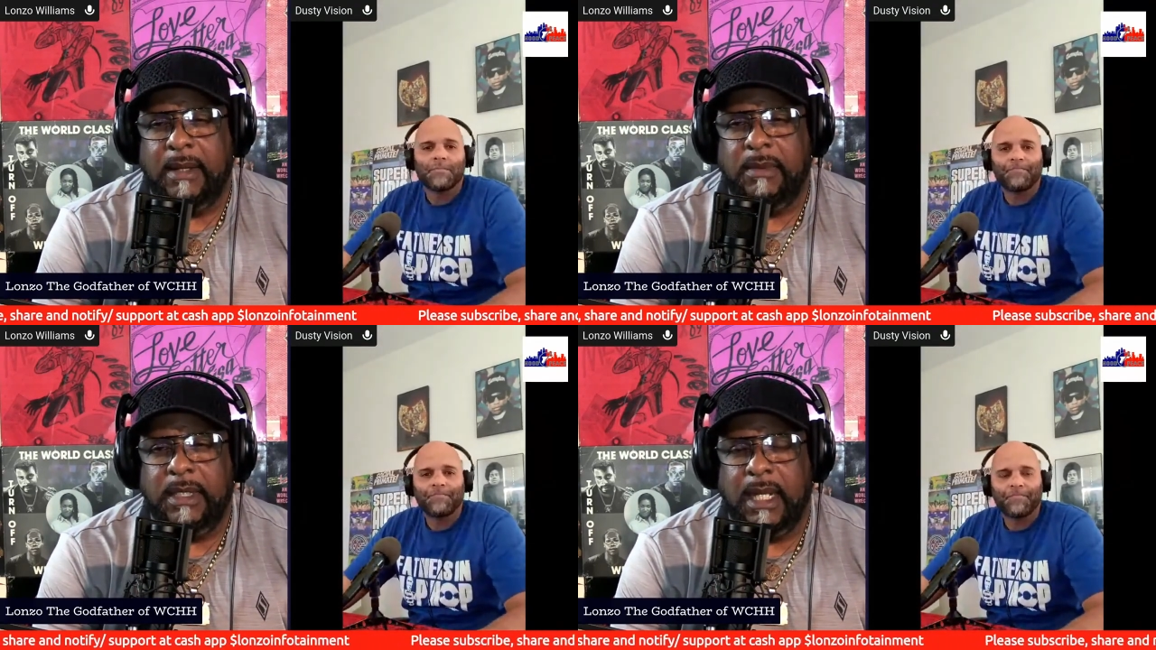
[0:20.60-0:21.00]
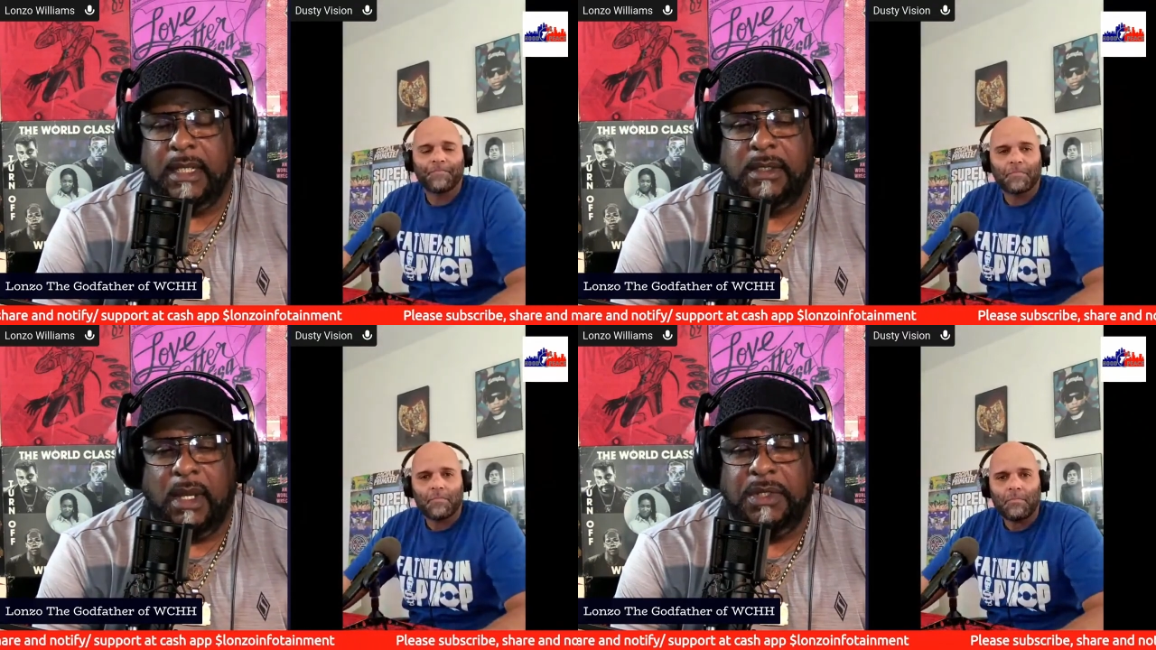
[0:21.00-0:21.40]
Speaker 1: when Yella
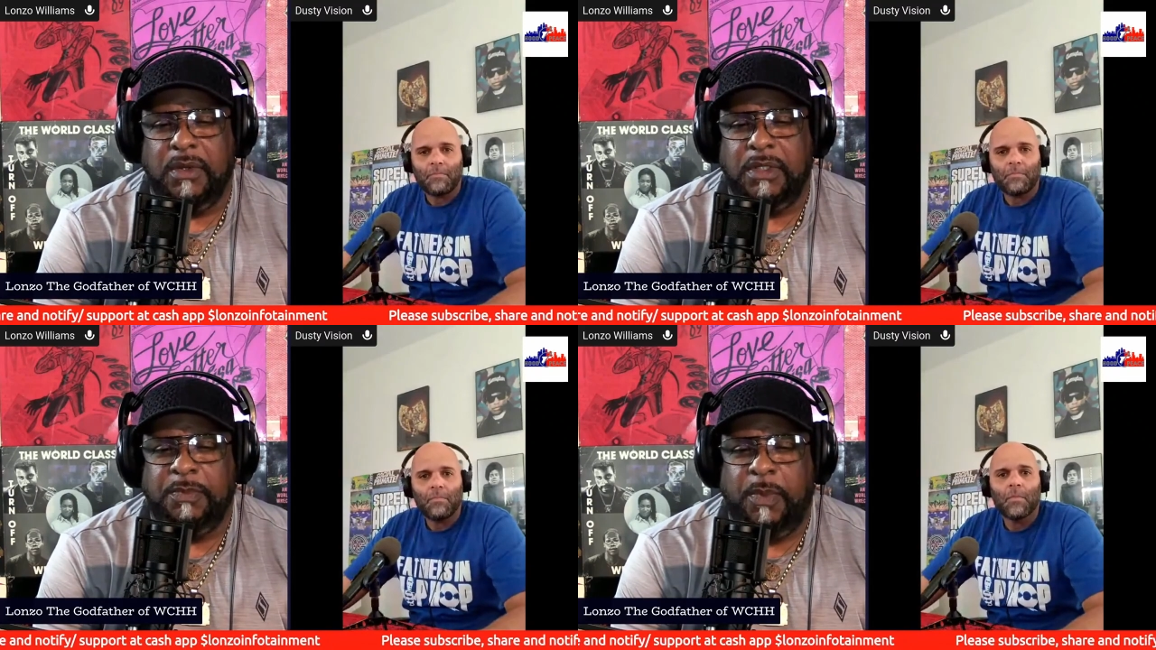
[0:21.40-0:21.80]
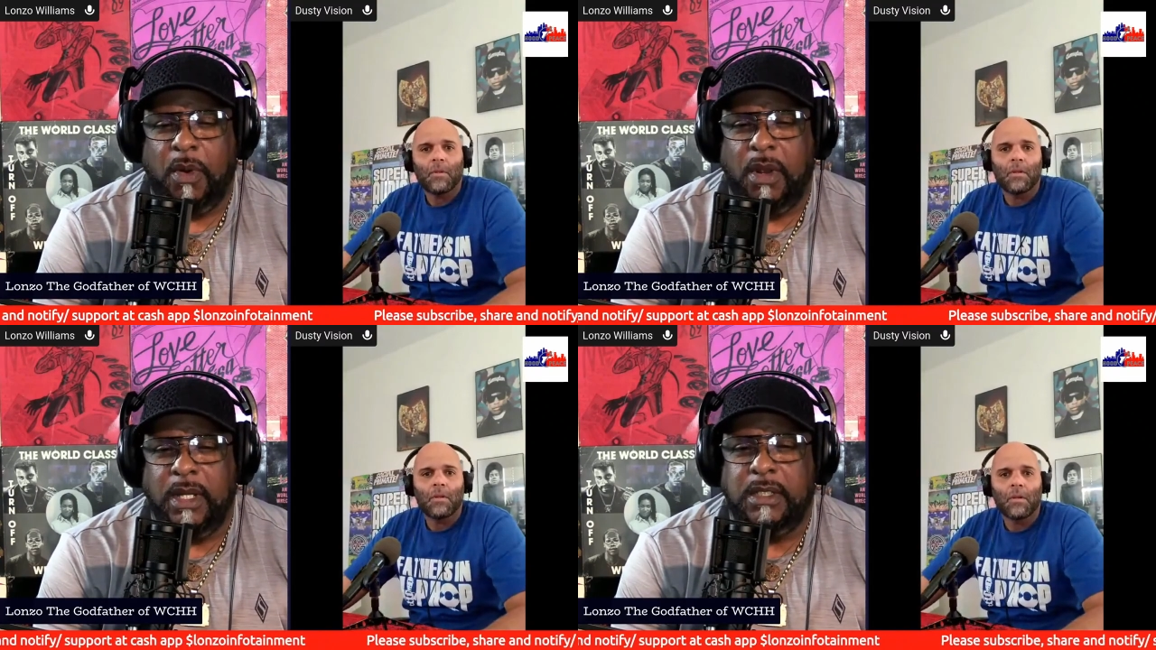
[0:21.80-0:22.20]
started doing his
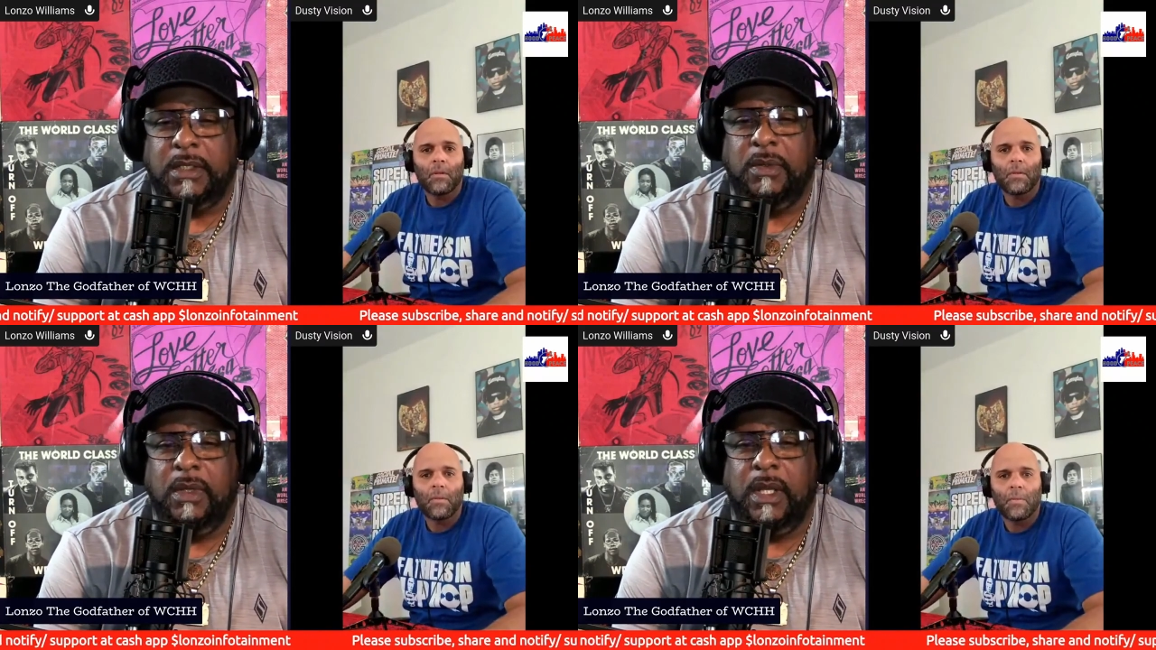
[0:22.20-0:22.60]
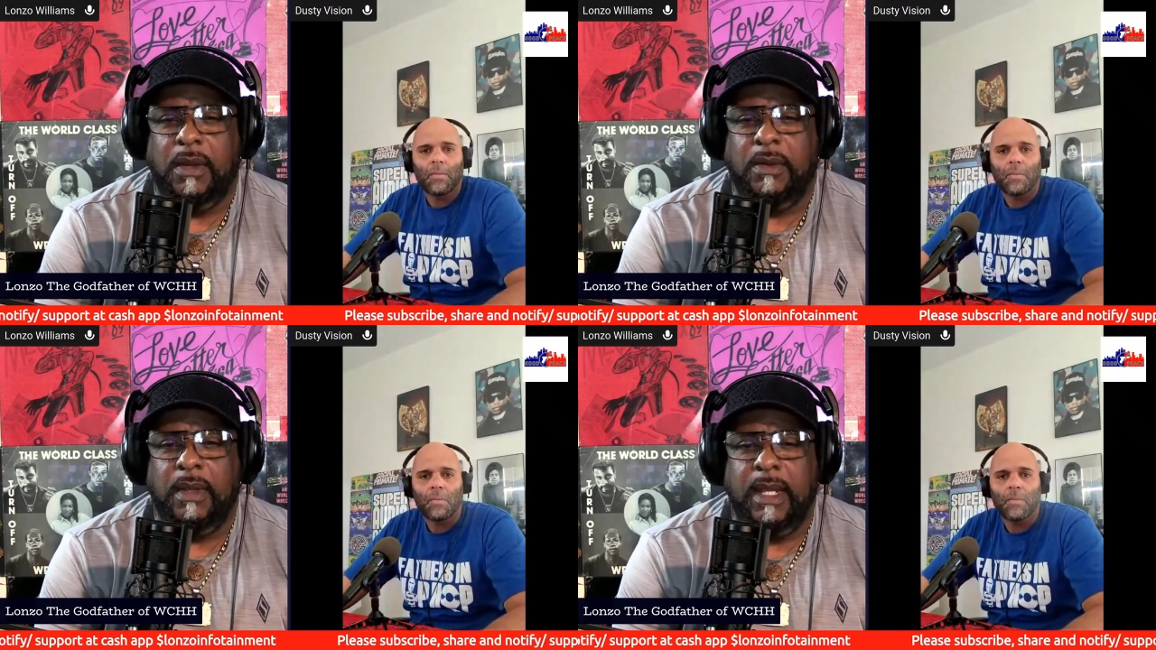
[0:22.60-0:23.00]
porn at the
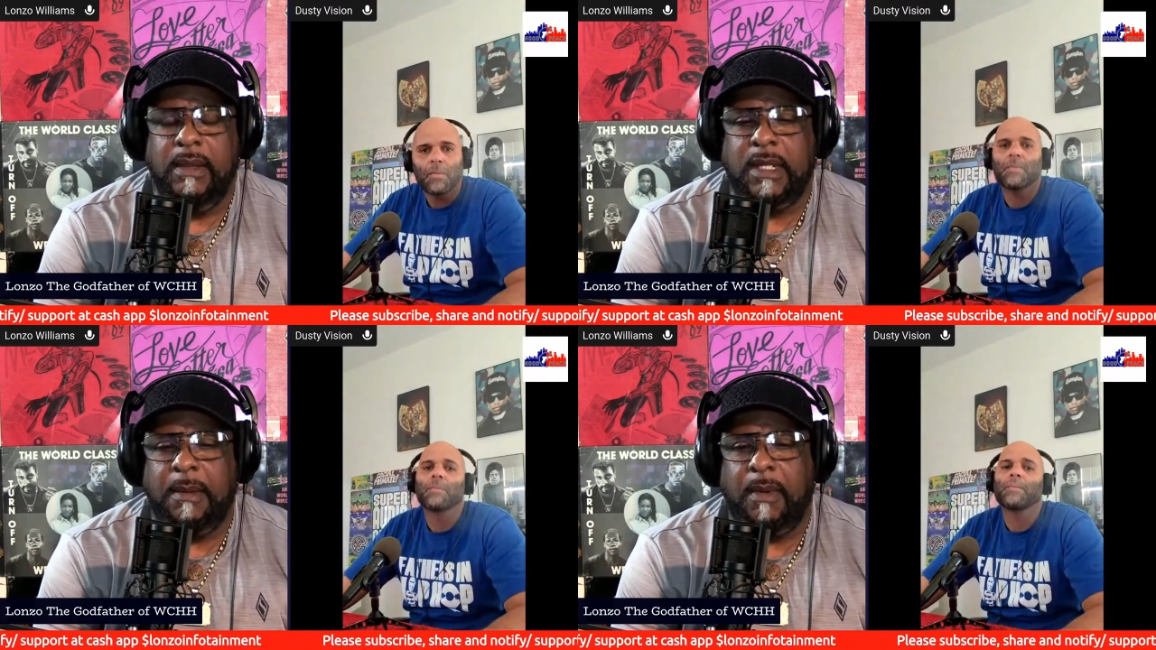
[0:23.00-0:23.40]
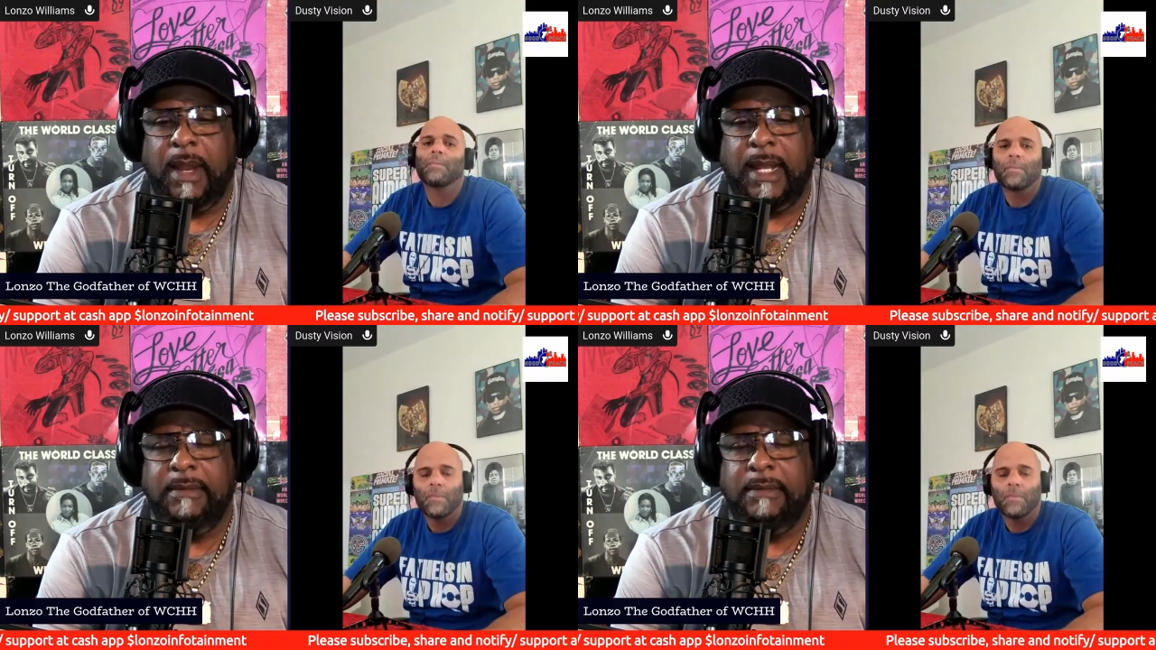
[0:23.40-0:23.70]
studio, he would come around.